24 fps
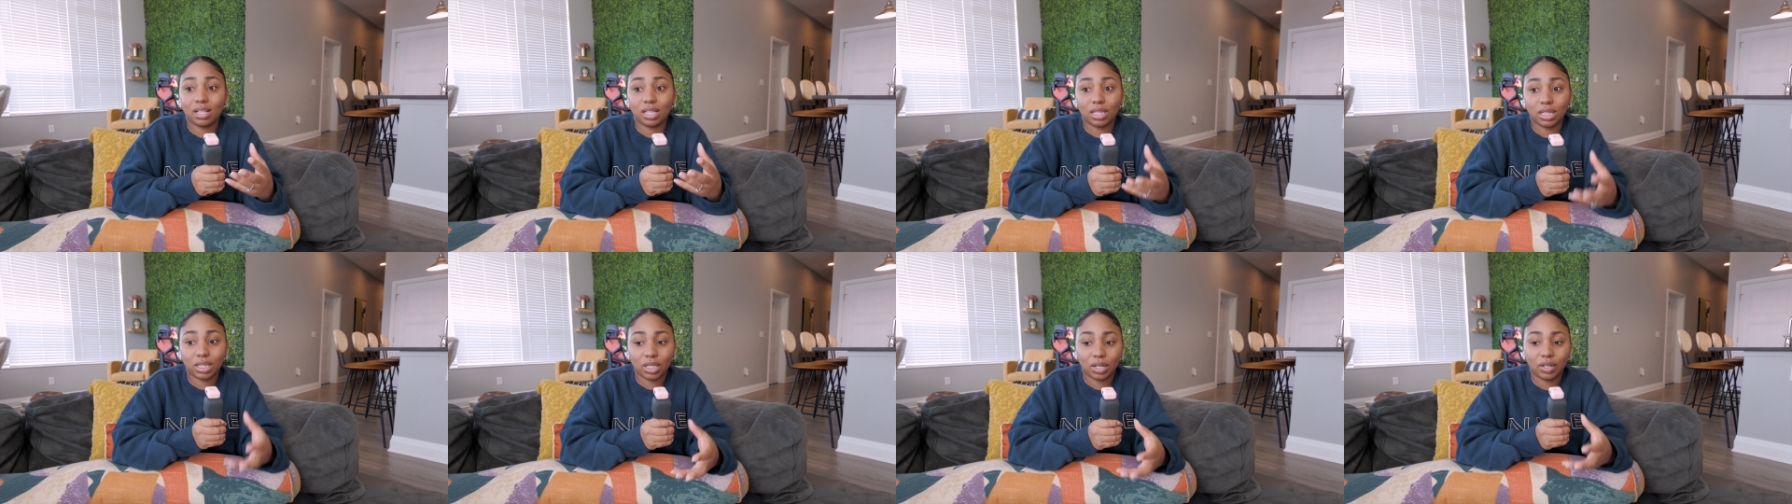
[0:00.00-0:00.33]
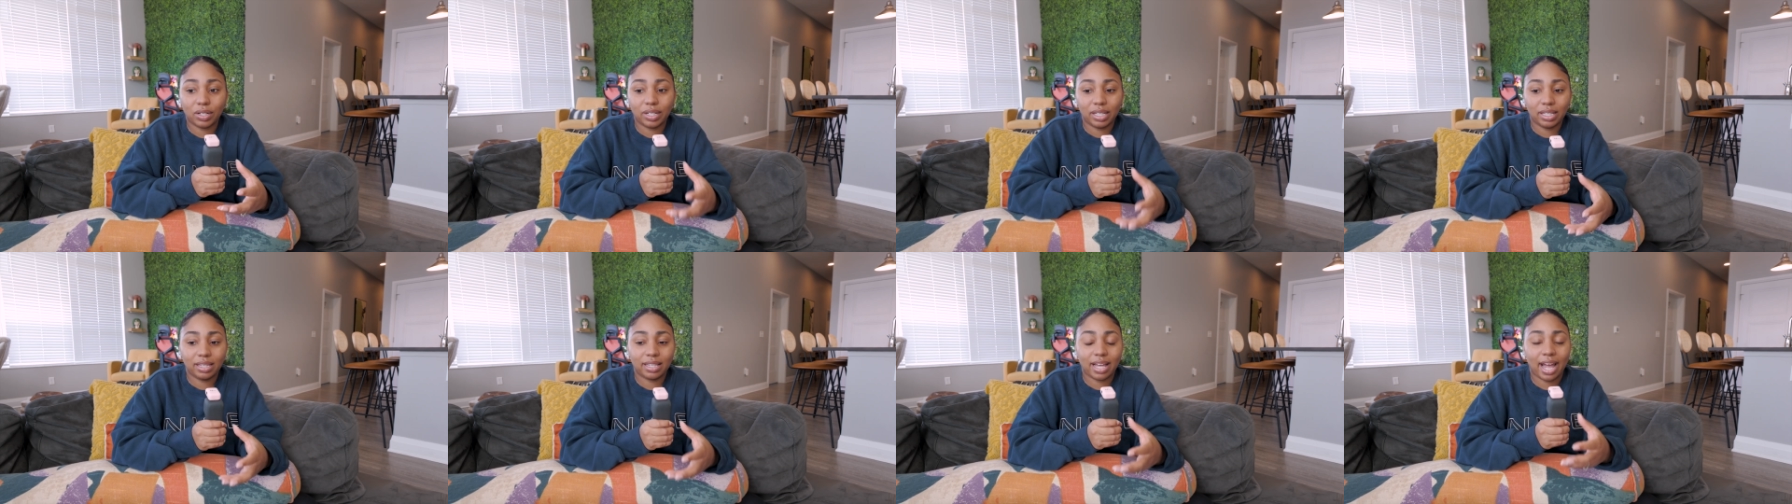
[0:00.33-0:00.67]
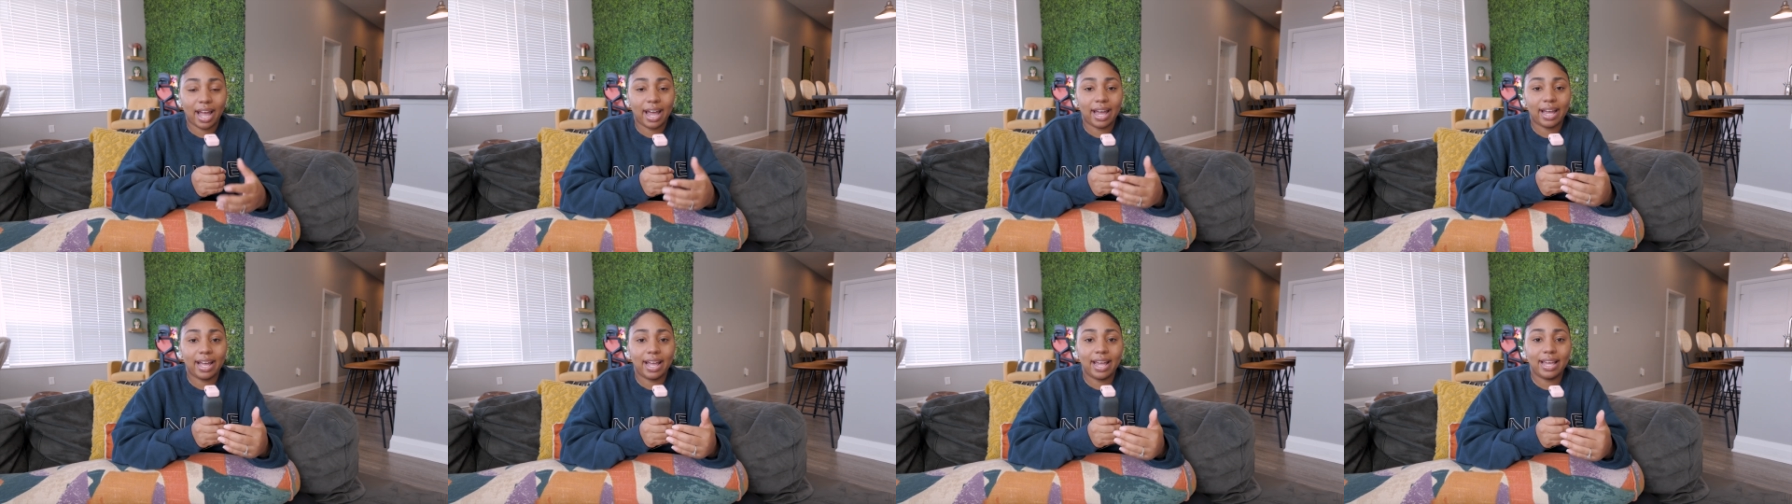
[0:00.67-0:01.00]
learning
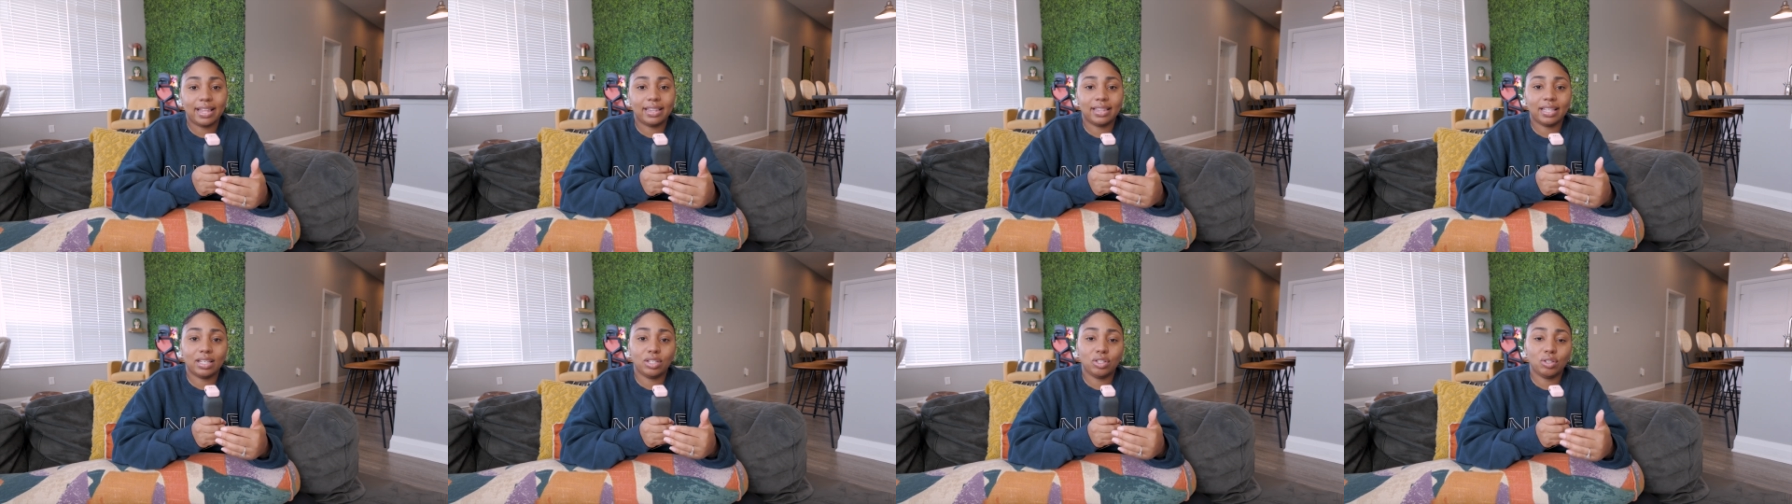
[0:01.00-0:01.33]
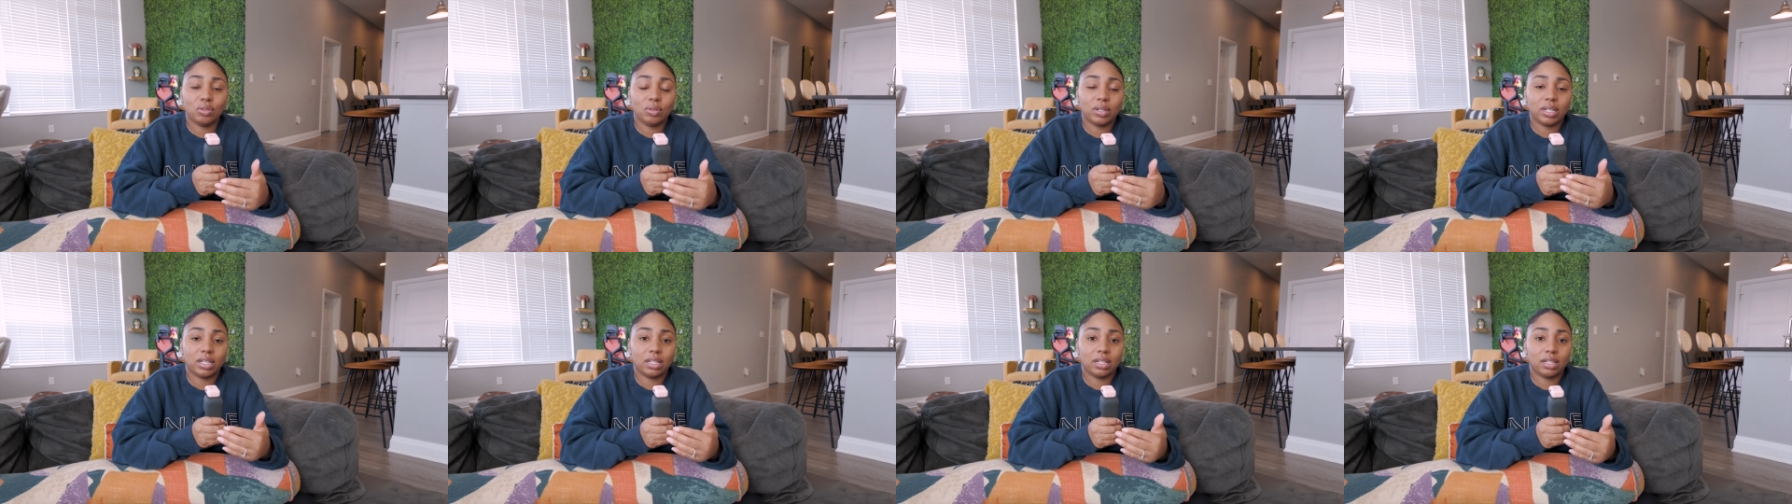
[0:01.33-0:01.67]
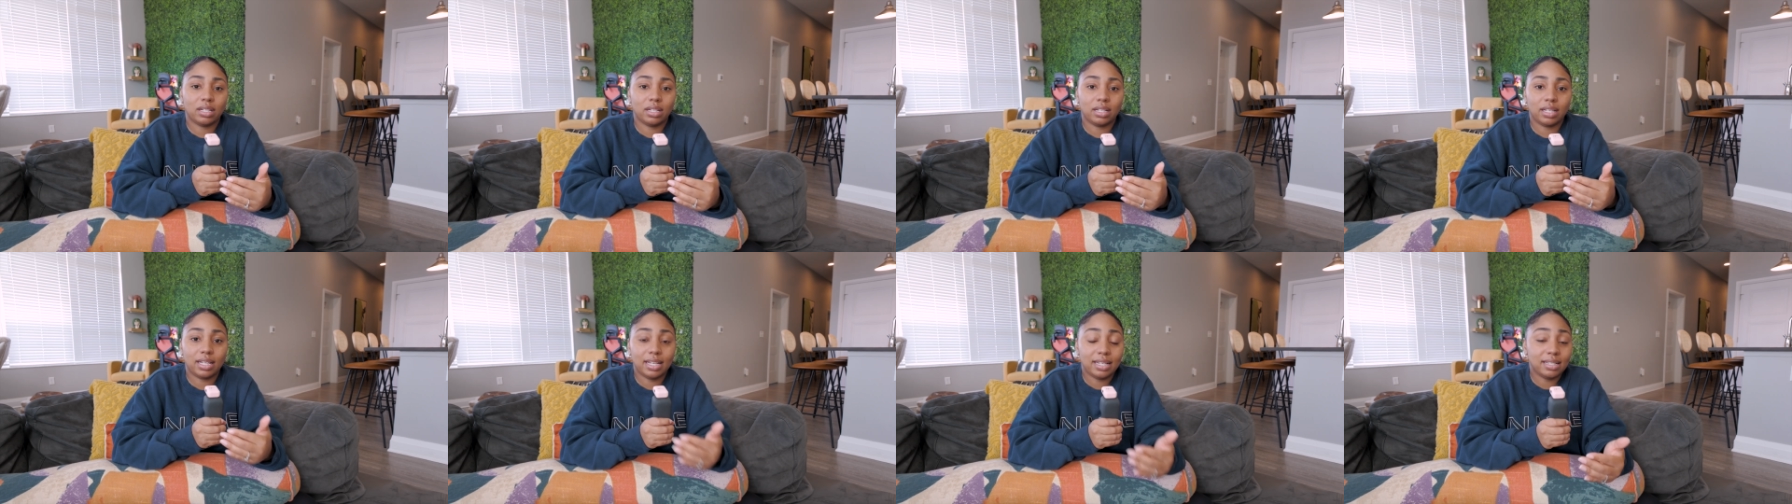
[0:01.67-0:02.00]
that and then you
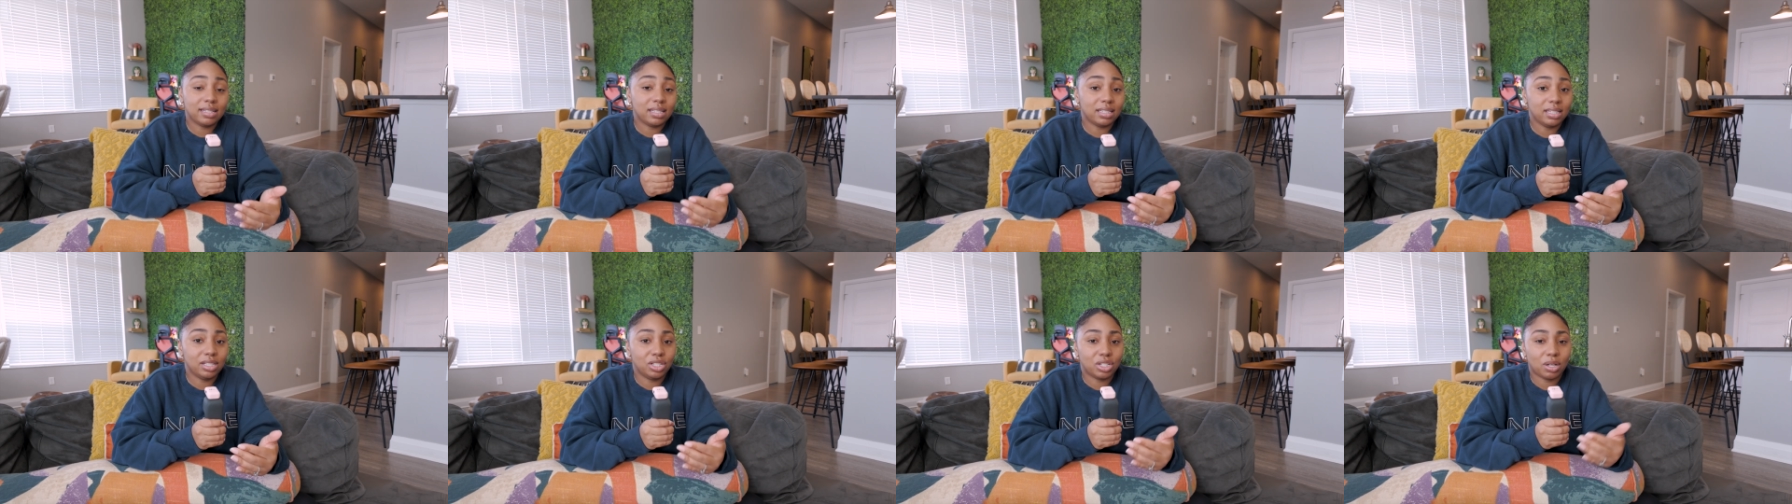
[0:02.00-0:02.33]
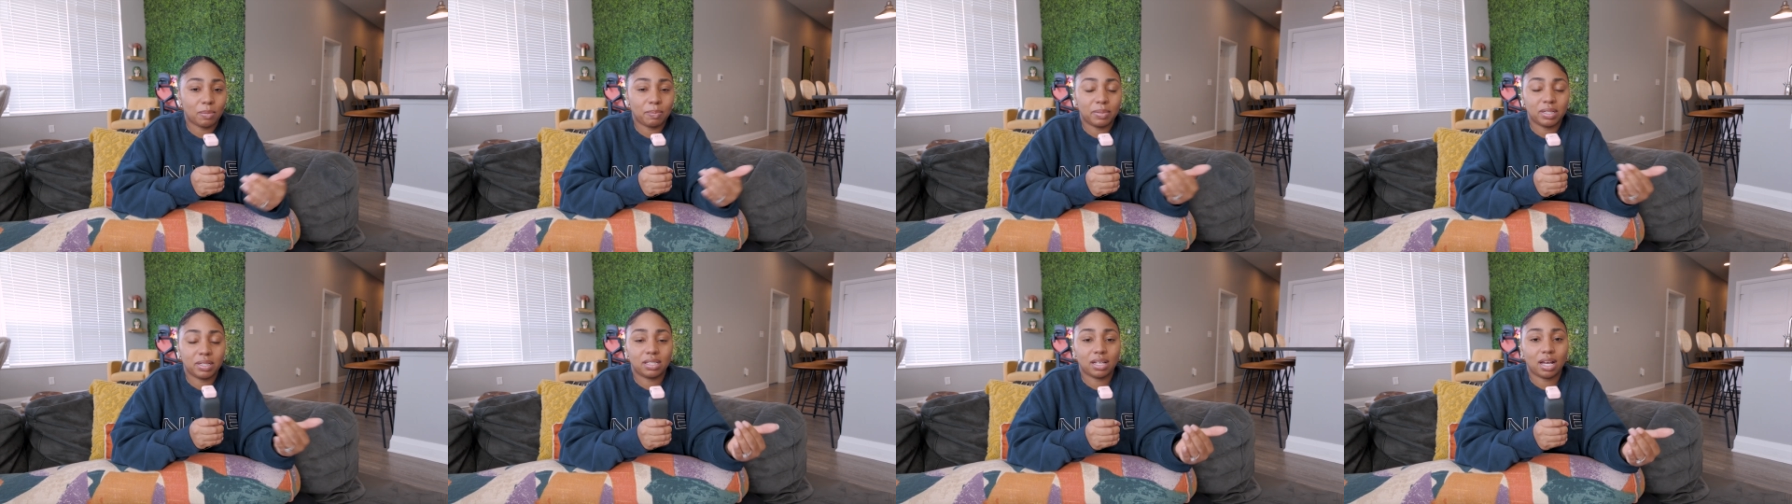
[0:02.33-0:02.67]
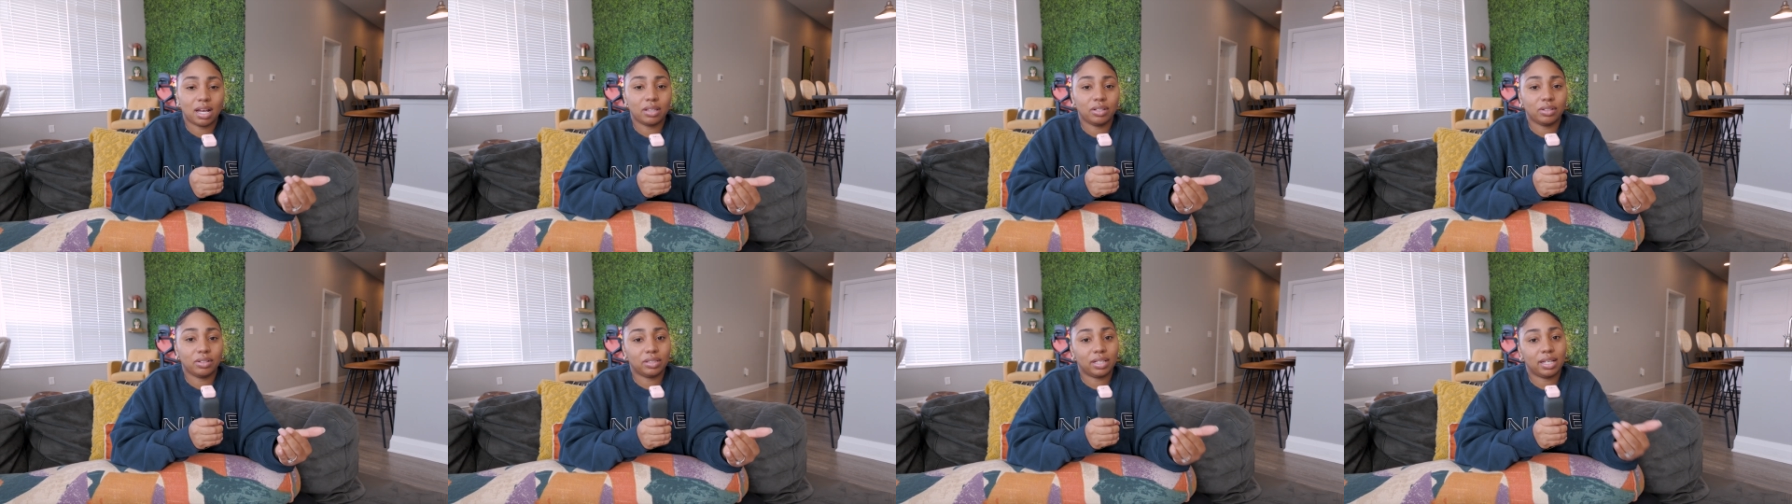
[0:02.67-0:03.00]
can easily jump into
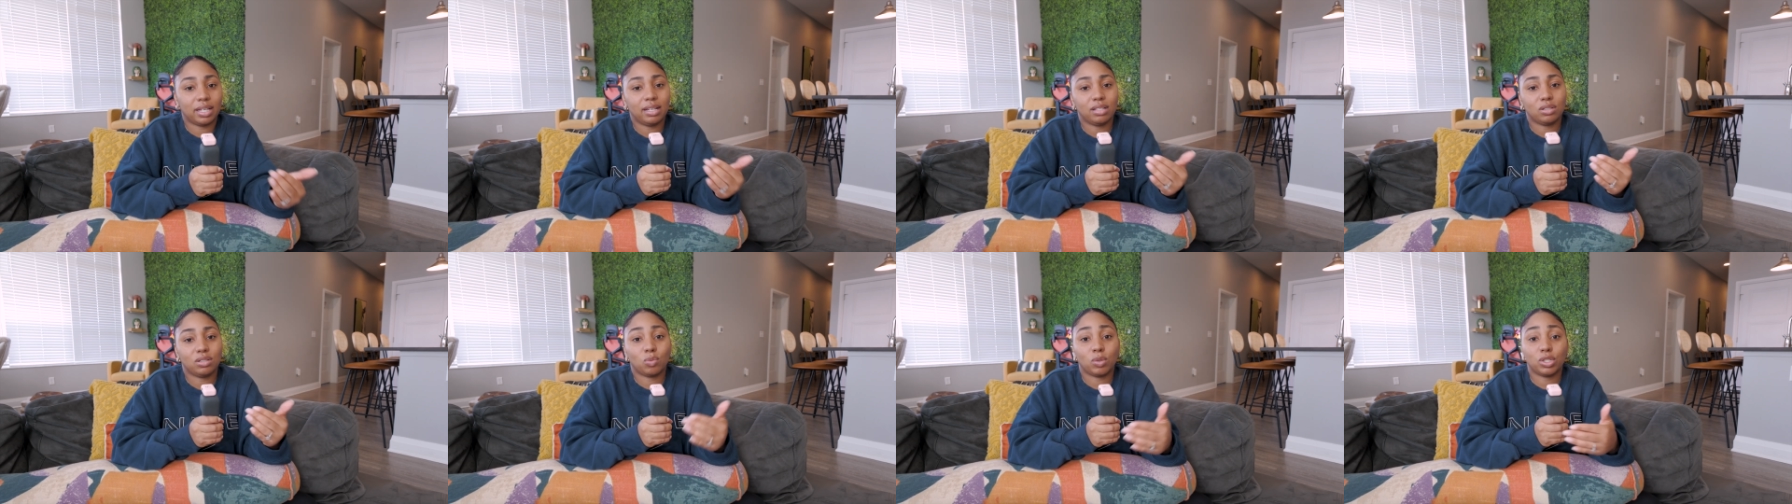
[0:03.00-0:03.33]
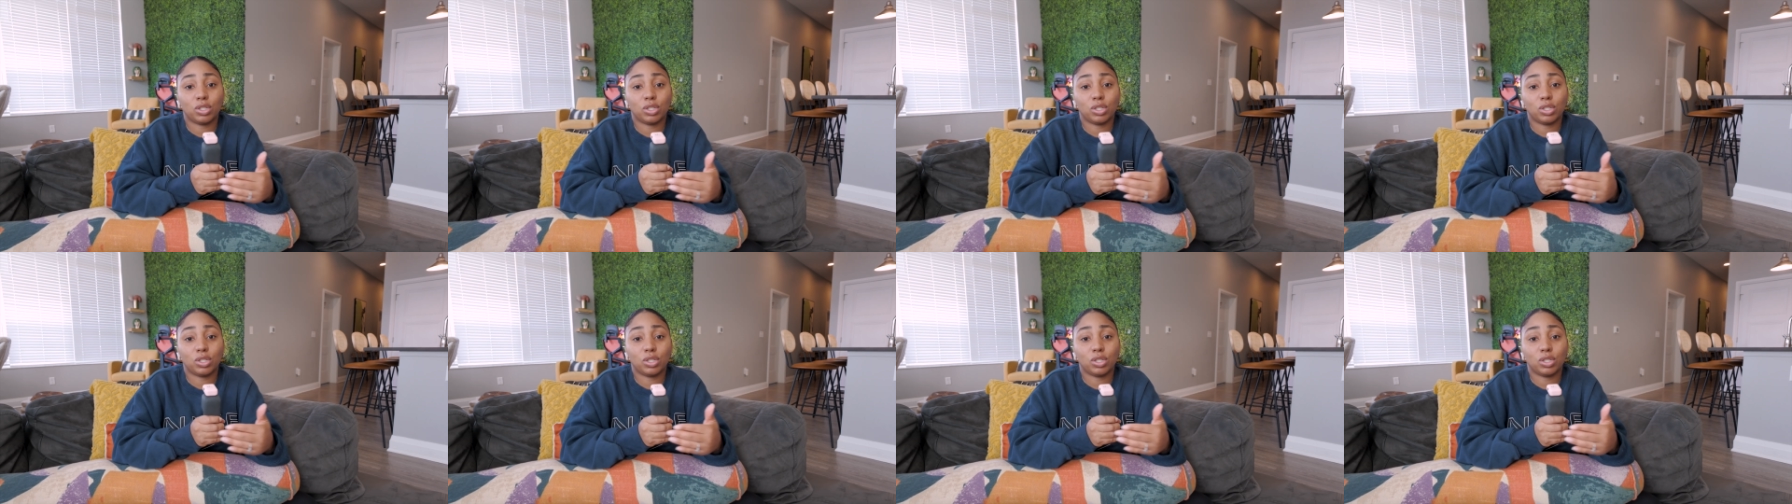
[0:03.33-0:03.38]
other things